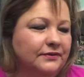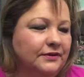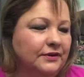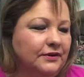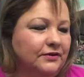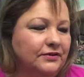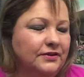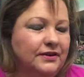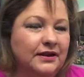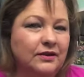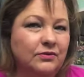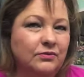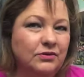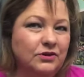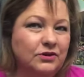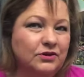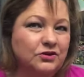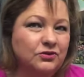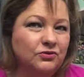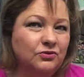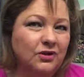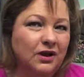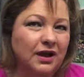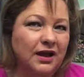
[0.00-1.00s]
there that I want to
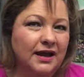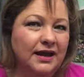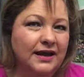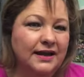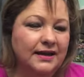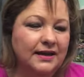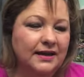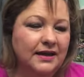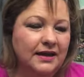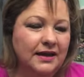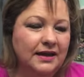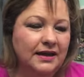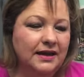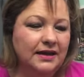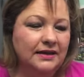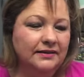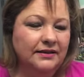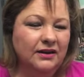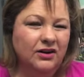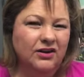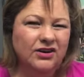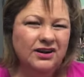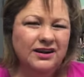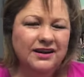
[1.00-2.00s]
try.
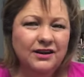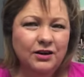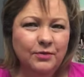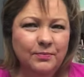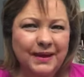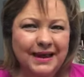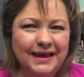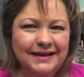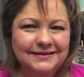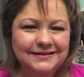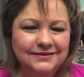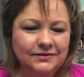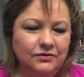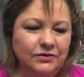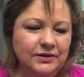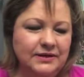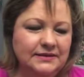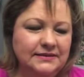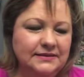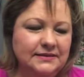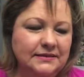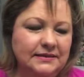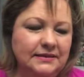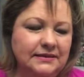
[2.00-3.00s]
They're not going to go bad so
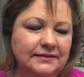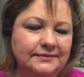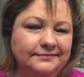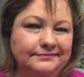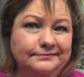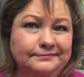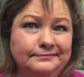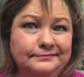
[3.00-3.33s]
easily.